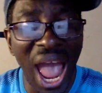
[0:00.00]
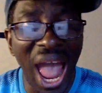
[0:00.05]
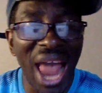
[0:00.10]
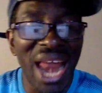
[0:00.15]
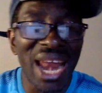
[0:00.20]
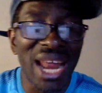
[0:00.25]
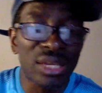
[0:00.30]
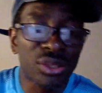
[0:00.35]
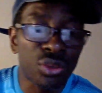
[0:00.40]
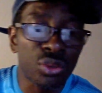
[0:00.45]
a
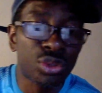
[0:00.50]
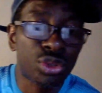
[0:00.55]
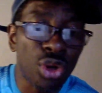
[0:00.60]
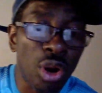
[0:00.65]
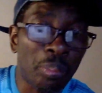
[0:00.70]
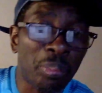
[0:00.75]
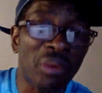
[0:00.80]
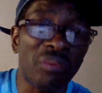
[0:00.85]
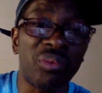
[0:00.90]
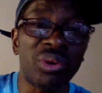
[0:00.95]
little
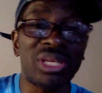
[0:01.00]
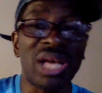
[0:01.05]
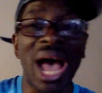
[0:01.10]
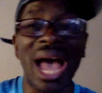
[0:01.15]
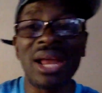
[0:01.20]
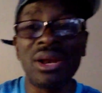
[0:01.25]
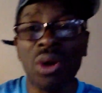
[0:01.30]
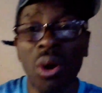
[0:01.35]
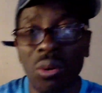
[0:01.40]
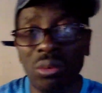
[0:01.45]
drop of water,
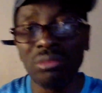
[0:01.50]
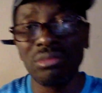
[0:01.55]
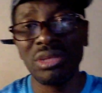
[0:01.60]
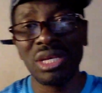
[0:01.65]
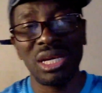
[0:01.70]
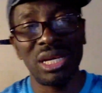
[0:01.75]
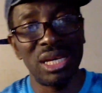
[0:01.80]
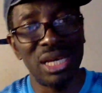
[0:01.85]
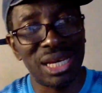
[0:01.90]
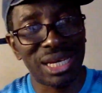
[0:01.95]
I know
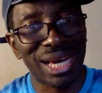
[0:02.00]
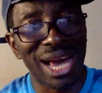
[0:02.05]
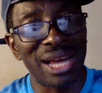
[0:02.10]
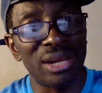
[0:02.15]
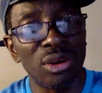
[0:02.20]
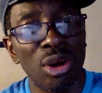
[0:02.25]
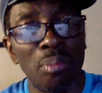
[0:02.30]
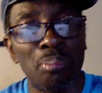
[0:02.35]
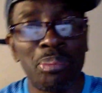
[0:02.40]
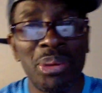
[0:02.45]
it
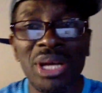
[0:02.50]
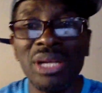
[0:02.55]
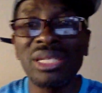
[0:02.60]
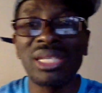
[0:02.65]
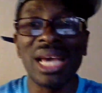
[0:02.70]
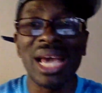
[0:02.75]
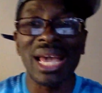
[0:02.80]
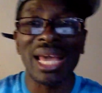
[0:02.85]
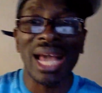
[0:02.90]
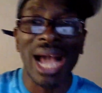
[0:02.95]
cannot
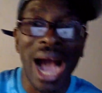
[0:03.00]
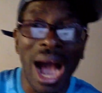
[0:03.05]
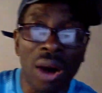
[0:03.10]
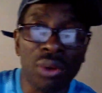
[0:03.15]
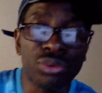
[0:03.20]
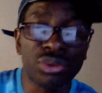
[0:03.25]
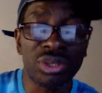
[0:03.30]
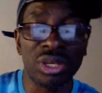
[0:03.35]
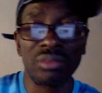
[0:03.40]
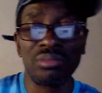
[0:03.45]
build a
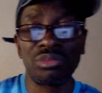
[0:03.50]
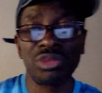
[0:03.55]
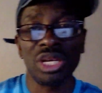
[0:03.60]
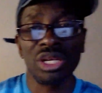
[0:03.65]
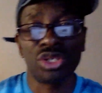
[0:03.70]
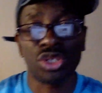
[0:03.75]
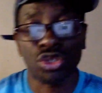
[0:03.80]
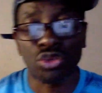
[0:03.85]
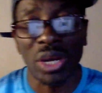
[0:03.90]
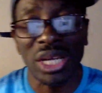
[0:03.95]
house
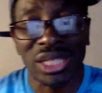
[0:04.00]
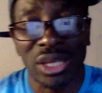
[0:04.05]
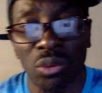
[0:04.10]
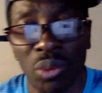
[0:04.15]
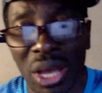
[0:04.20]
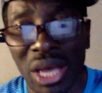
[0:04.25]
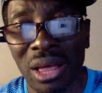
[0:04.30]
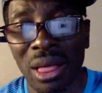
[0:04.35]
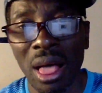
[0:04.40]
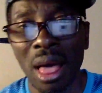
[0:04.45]
straight
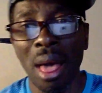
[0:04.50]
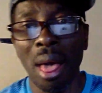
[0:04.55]
away,